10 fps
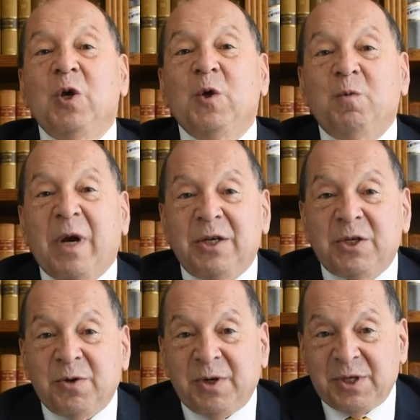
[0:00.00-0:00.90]
you
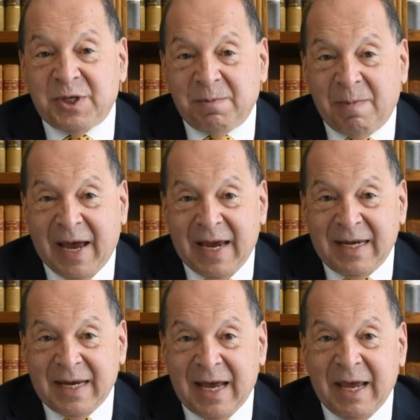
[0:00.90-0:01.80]
register it as a
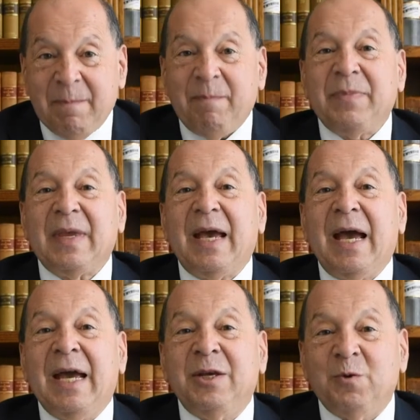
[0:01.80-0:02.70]
domain name,
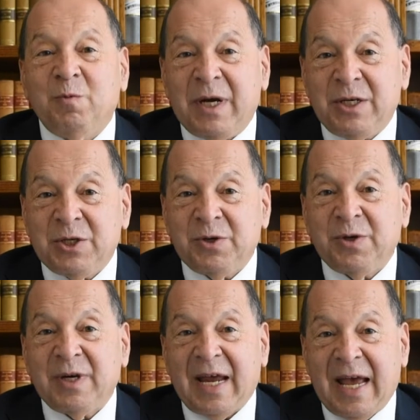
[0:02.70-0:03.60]
and you register
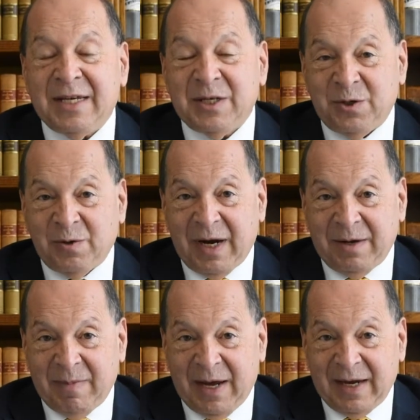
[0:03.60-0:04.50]
it as a
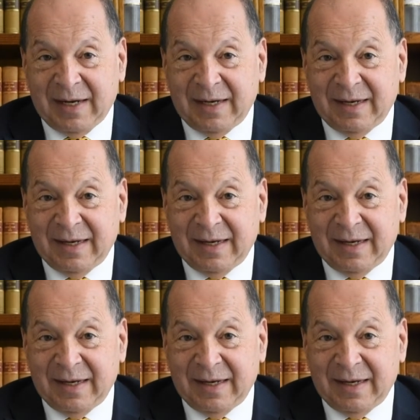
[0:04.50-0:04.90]
trademark.